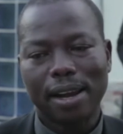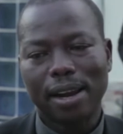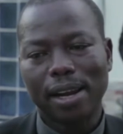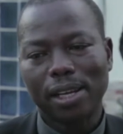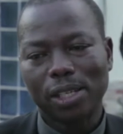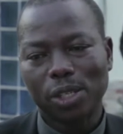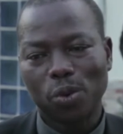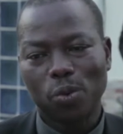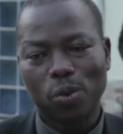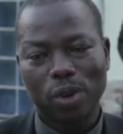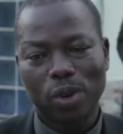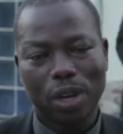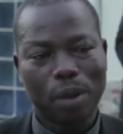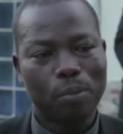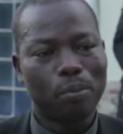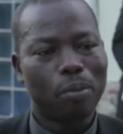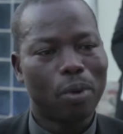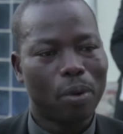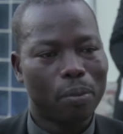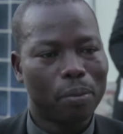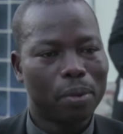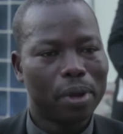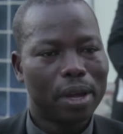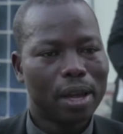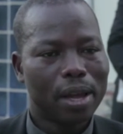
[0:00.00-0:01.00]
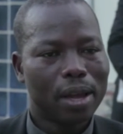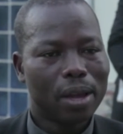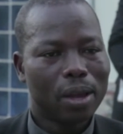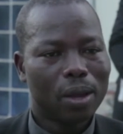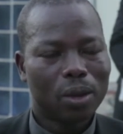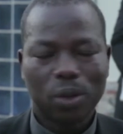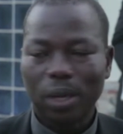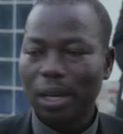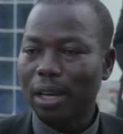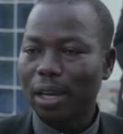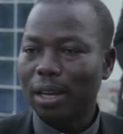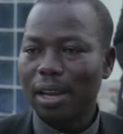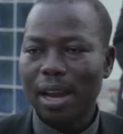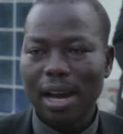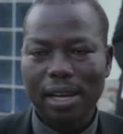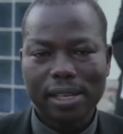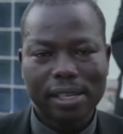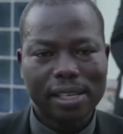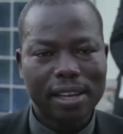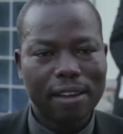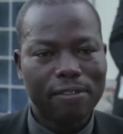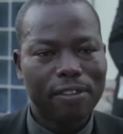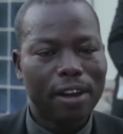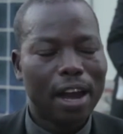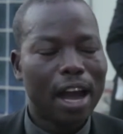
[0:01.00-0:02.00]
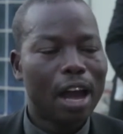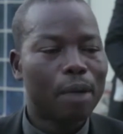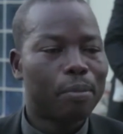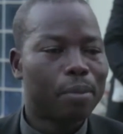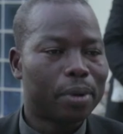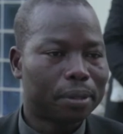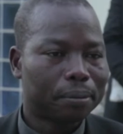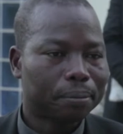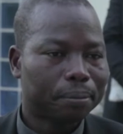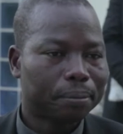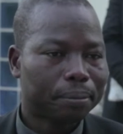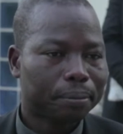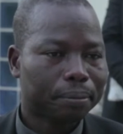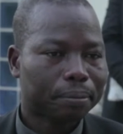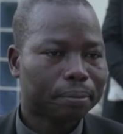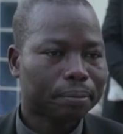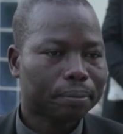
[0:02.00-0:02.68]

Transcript: in the development and peace of the society.